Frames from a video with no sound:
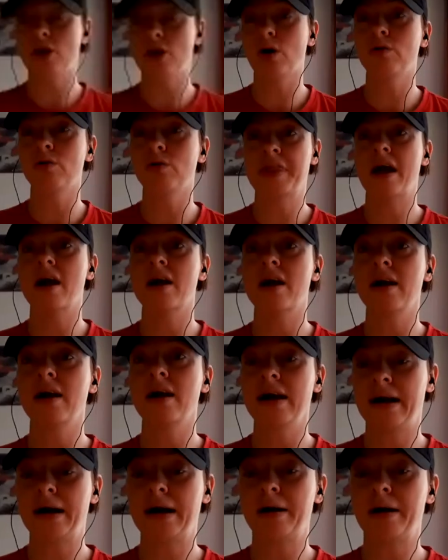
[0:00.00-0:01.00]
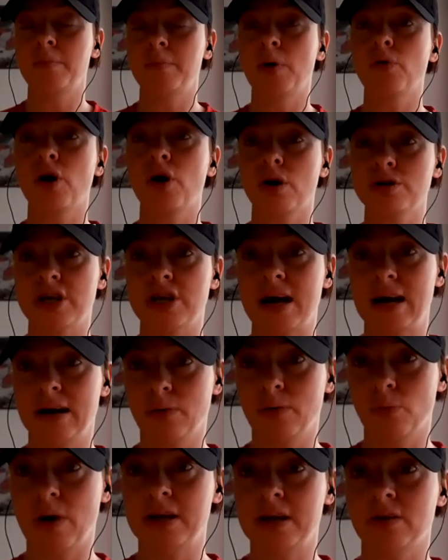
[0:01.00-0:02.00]
there
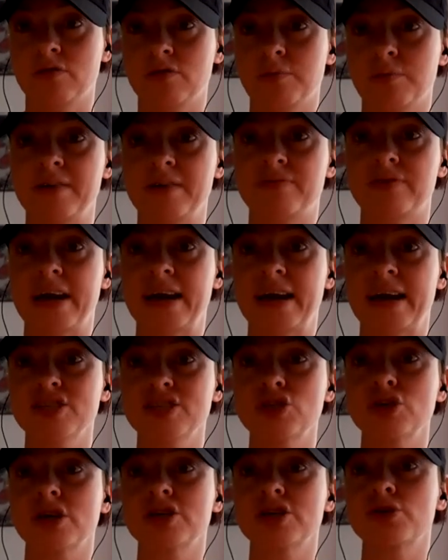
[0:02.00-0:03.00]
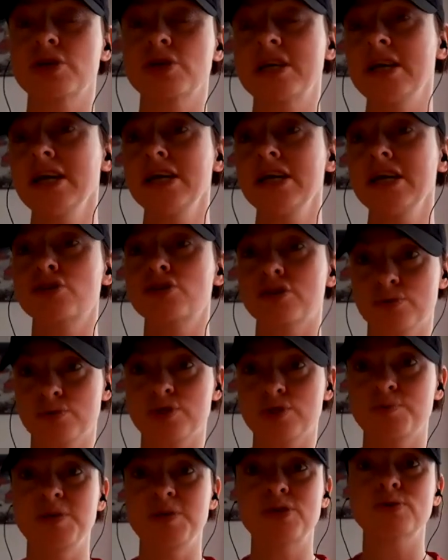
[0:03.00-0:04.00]
Małgosia, one of my friends. She
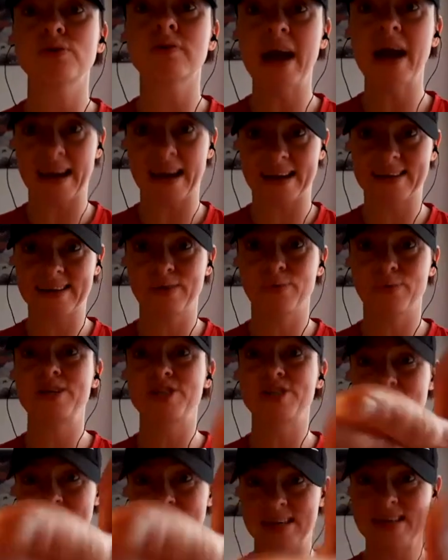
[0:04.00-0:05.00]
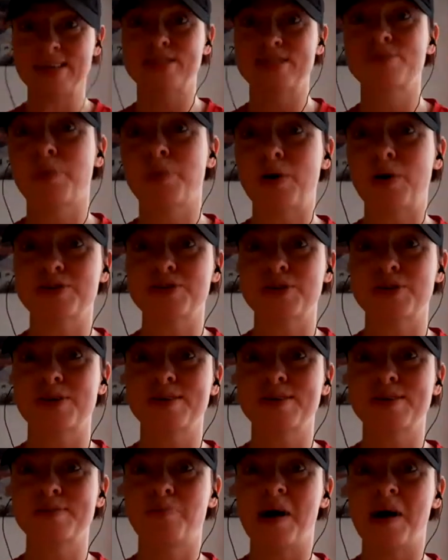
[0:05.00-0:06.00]
introduced me to Greg, which is
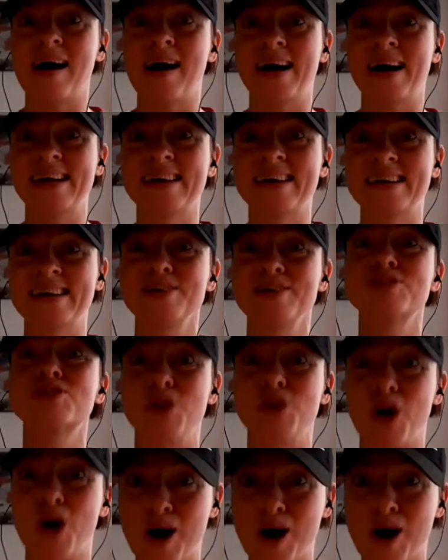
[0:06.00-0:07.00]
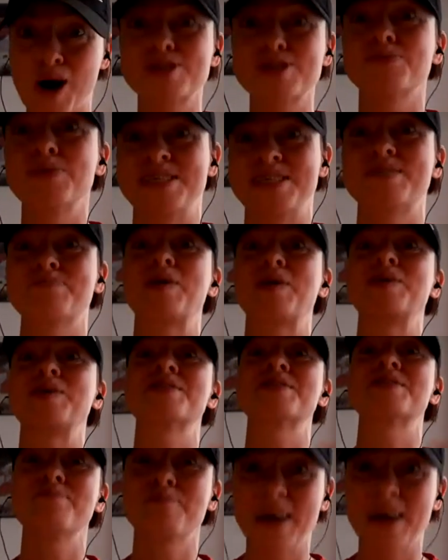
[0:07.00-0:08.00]
sponsored by George, which is
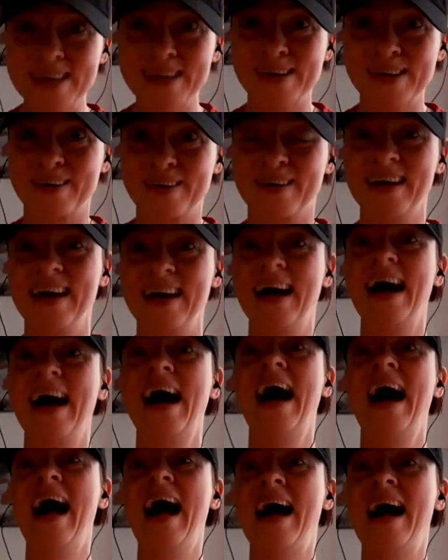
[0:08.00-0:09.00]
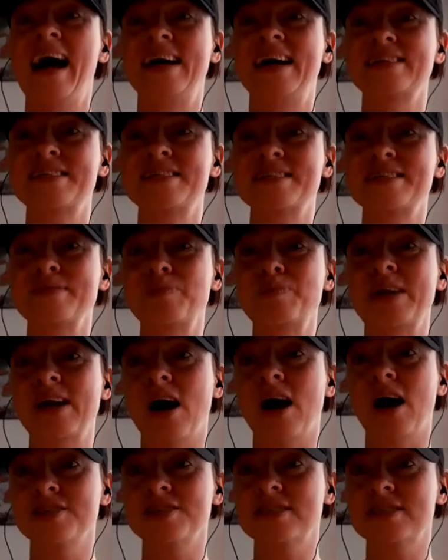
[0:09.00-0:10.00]
sponsored by you. And
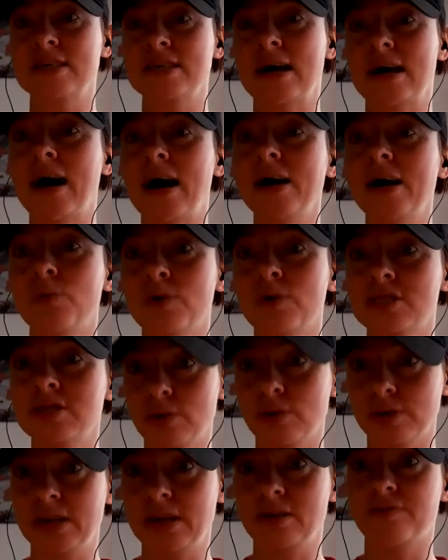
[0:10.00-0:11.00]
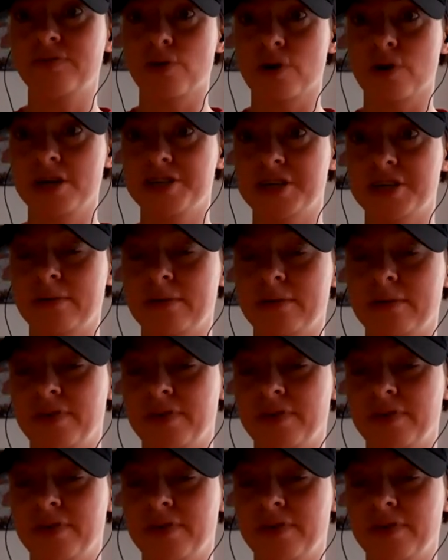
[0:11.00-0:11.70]
because I was looking for something,